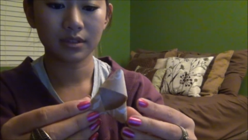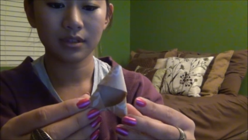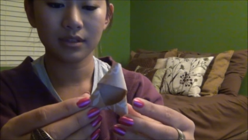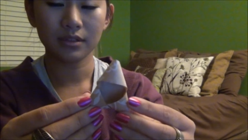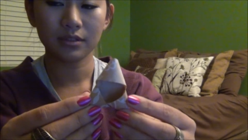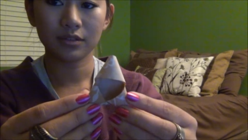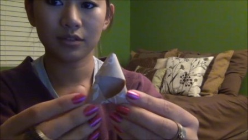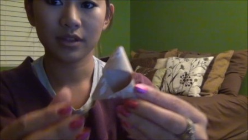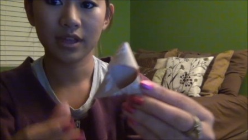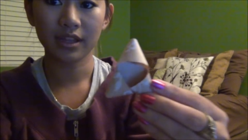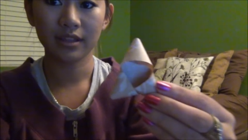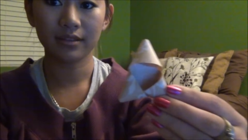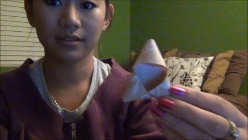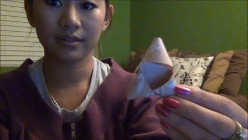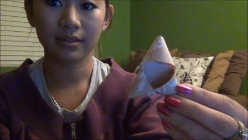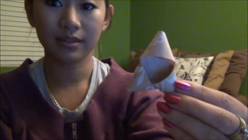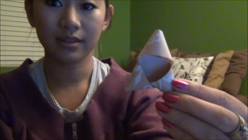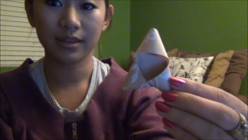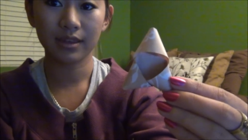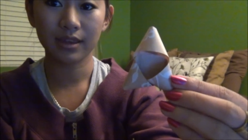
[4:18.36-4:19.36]
So that's
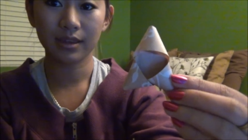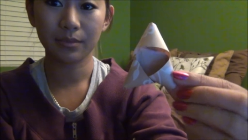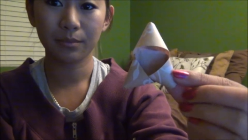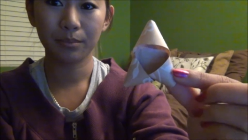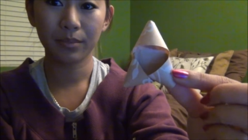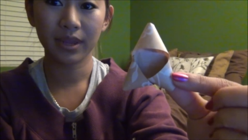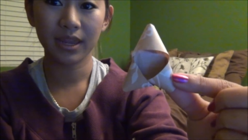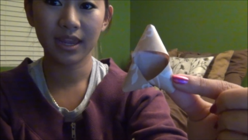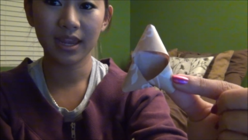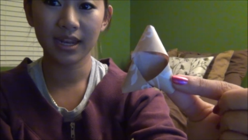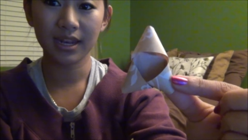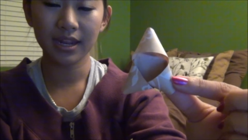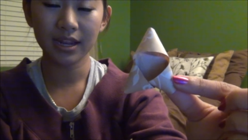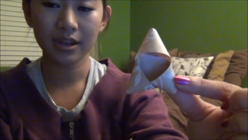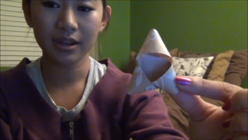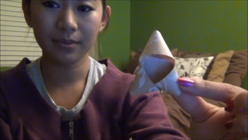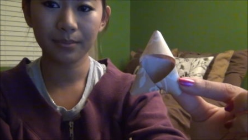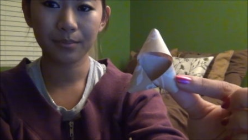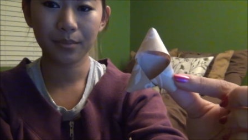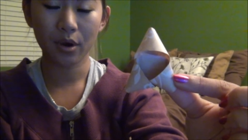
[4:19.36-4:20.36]
the
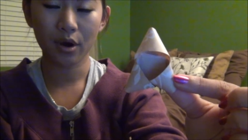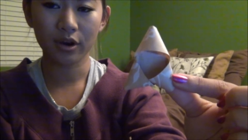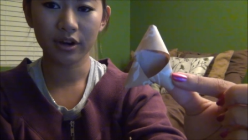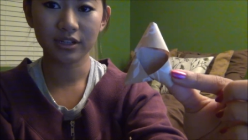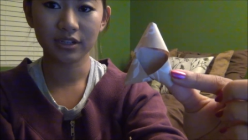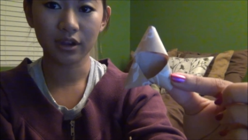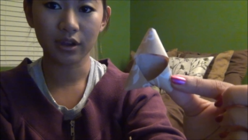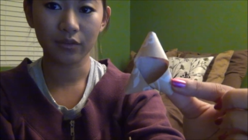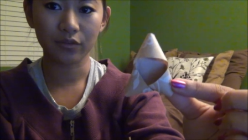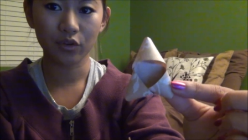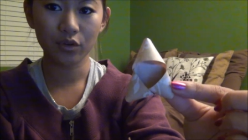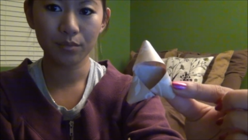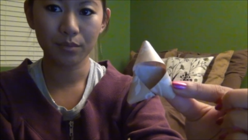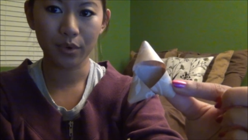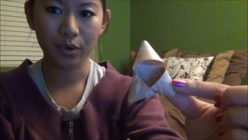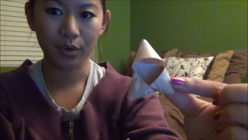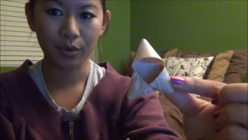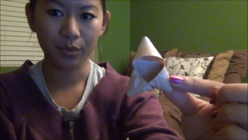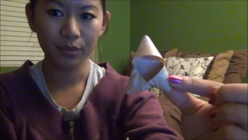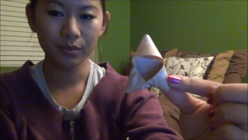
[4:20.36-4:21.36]
beginning part of your
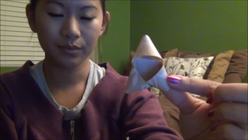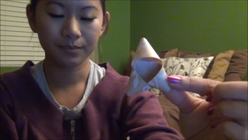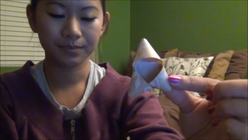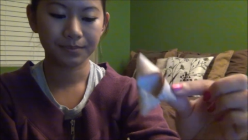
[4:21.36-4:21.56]
bow.